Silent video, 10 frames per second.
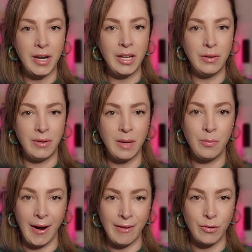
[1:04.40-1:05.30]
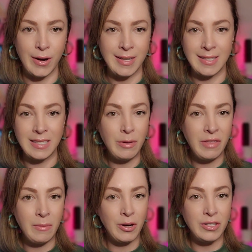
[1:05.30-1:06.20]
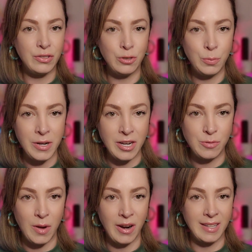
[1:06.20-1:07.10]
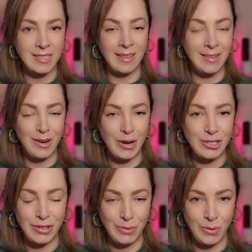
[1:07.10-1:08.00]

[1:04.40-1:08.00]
unique brand voice, and some of them are in super niche markets like the equestrian